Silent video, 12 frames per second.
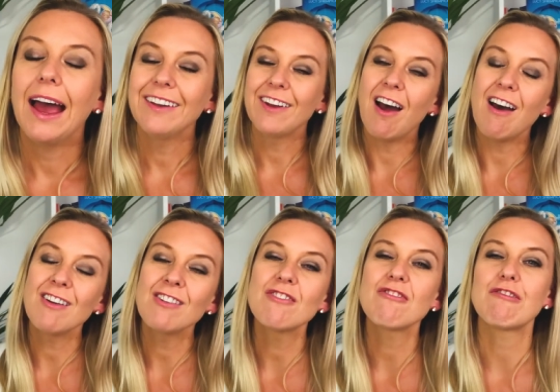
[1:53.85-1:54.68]
And
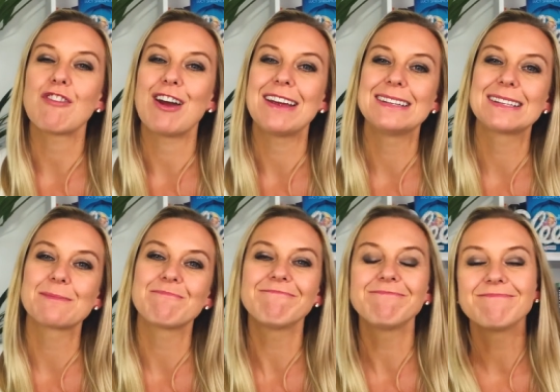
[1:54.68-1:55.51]
hunger cries,
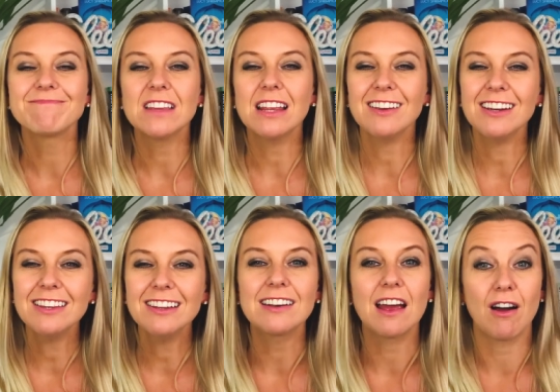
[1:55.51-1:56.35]
I
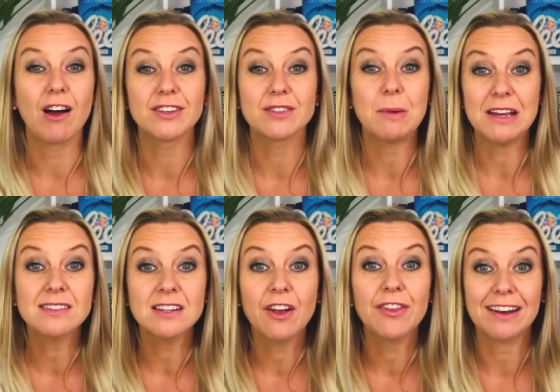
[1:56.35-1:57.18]
think they're hard,
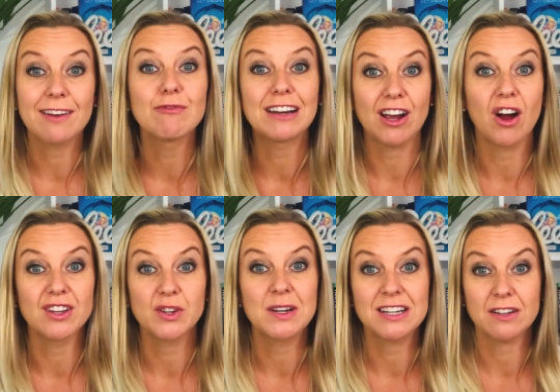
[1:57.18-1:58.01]
personally I think they're really hard
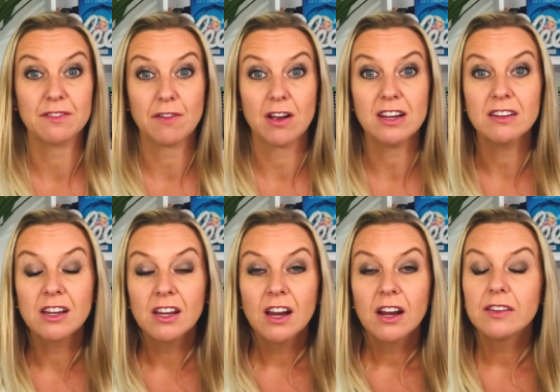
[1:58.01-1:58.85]
to identify.
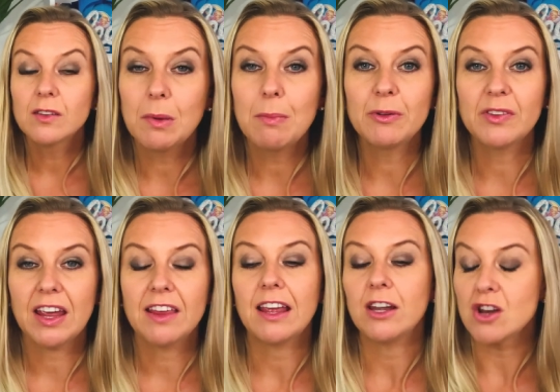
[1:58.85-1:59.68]
Some people
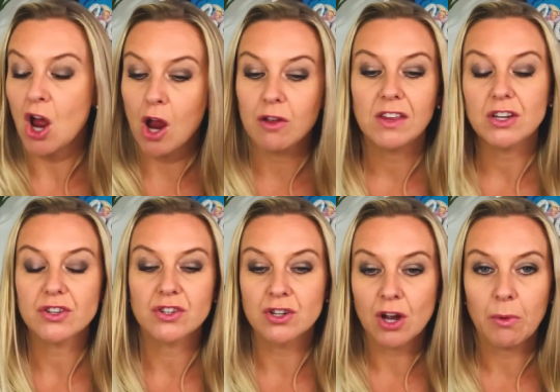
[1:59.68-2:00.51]
say they know, they
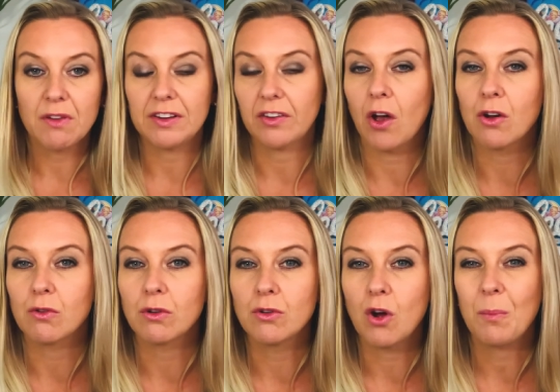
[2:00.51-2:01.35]
just know if it's hunger
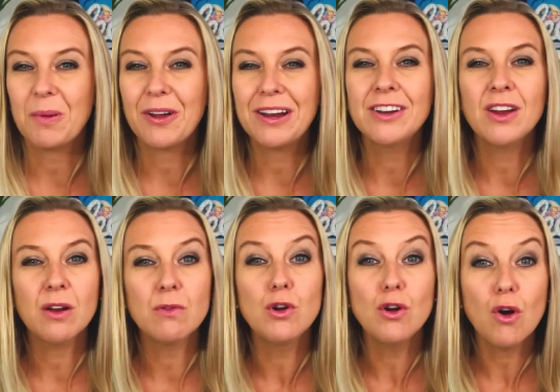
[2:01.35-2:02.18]
or not, but I know
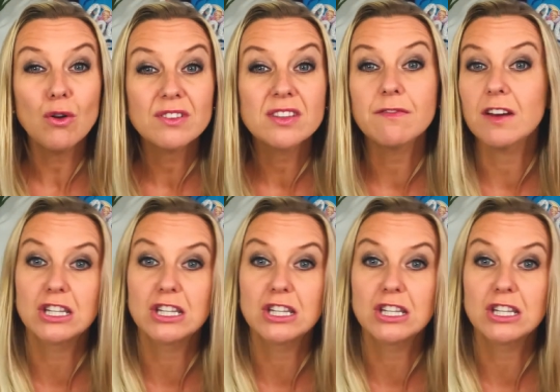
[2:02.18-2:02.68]
lots of